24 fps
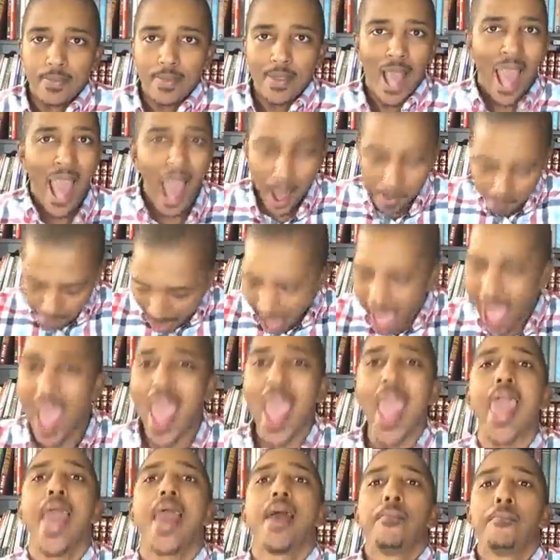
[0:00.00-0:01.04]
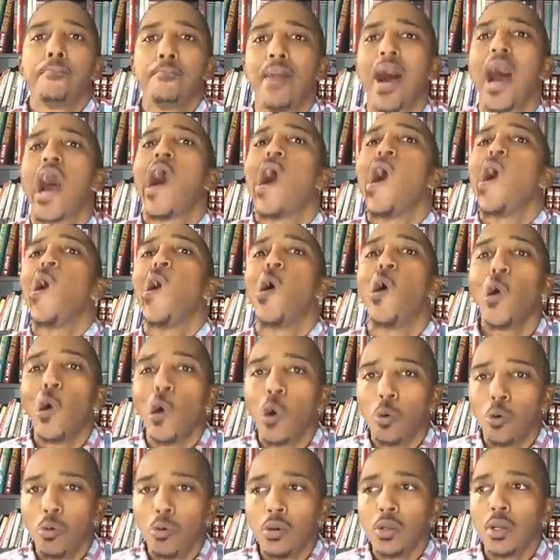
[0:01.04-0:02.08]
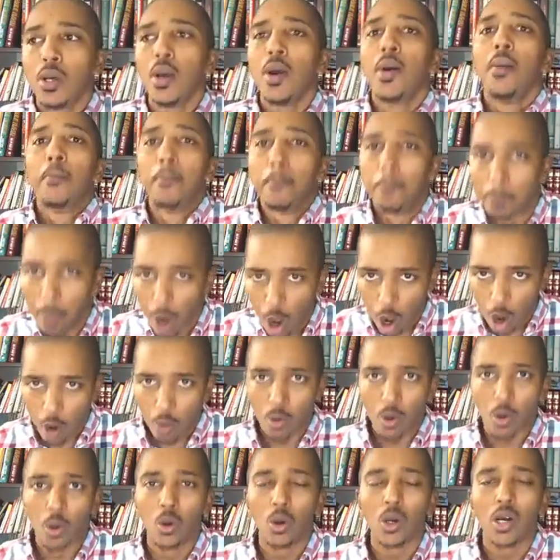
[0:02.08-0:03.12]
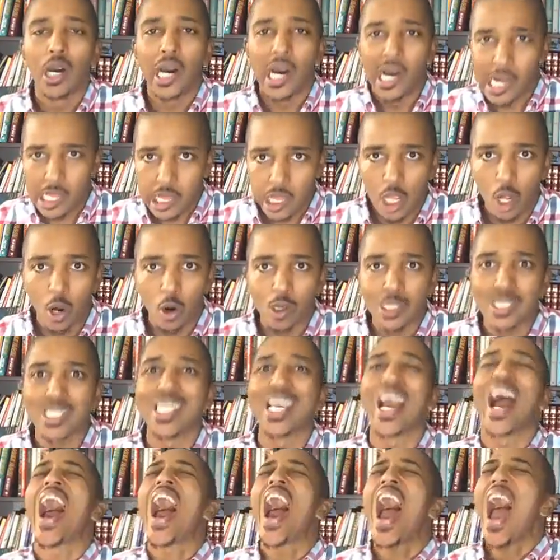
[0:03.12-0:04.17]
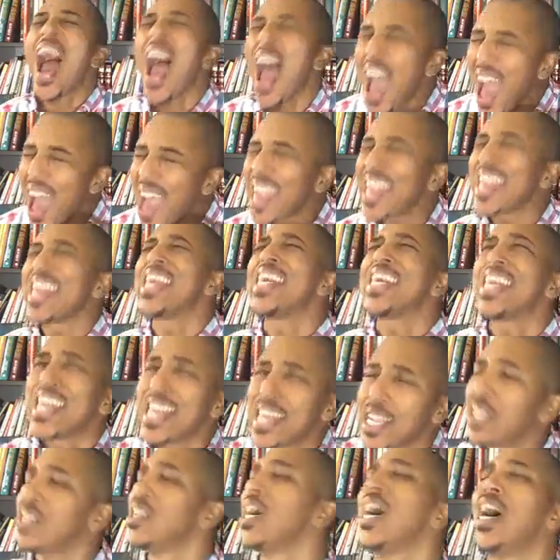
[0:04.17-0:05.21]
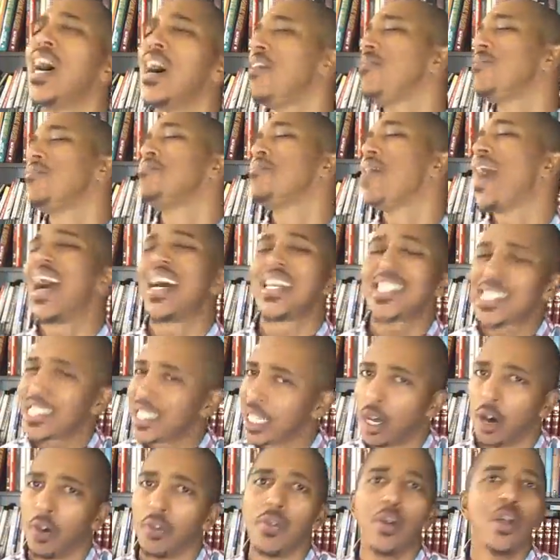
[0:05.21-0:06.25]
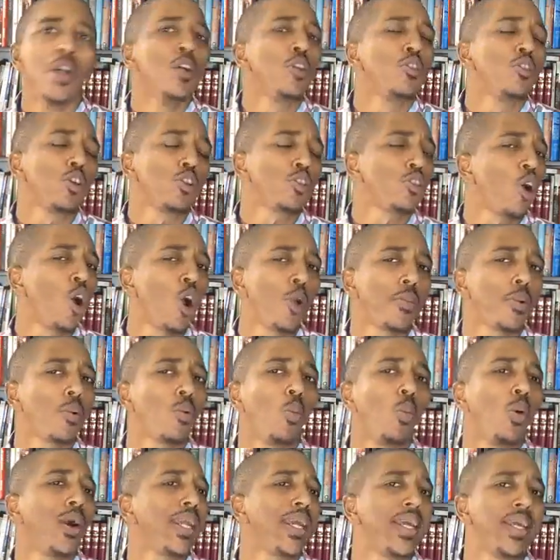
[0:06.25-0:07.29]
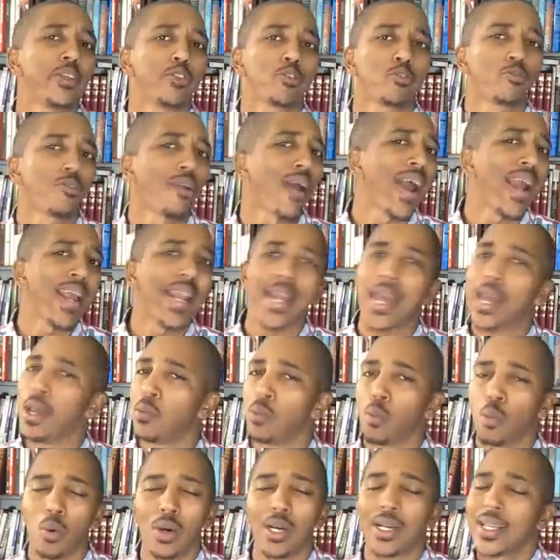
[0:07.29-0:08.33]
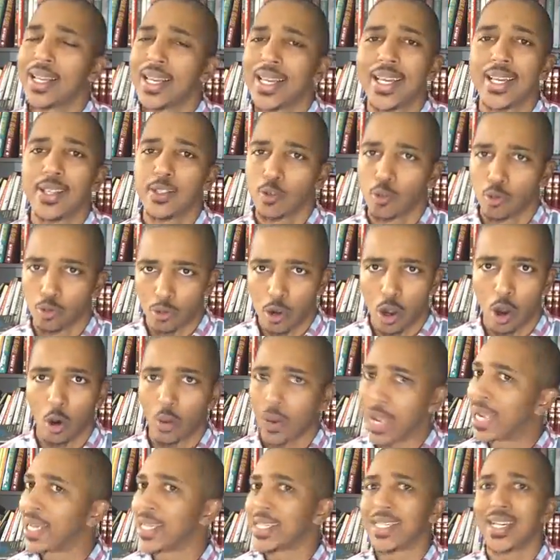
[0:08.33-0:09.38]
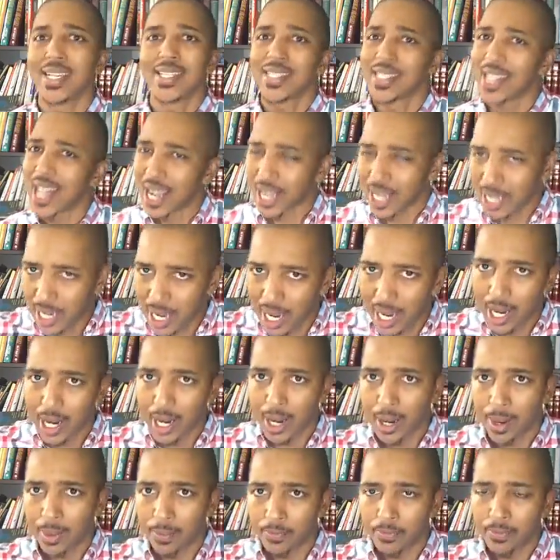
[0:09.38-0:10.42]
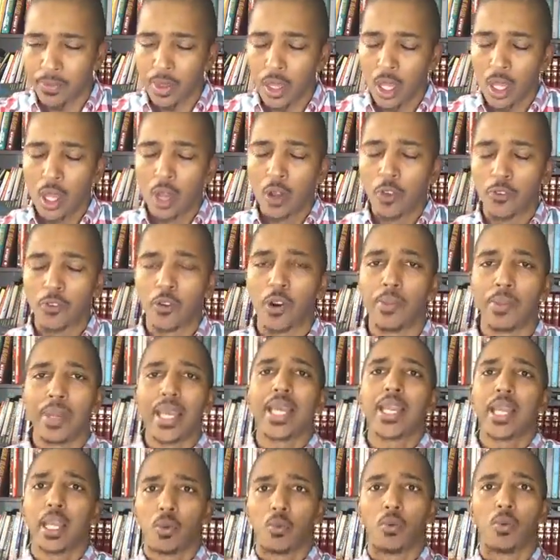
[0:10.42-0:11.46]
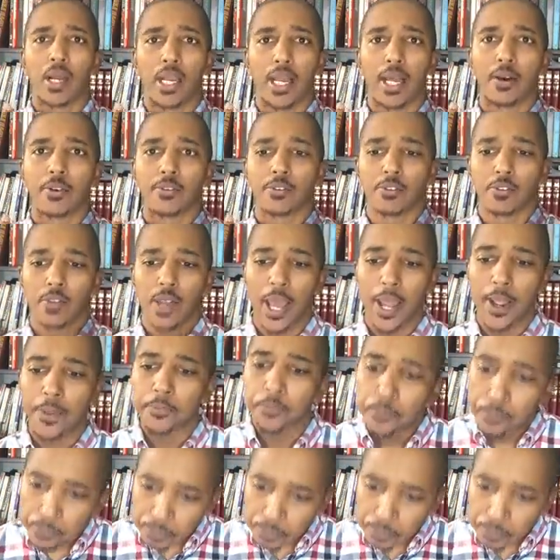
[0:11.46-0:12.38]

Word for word: I, I am my own moral authority. I, in and of myself, determine what is right and what is wrong. It does not come from anyone else, okay?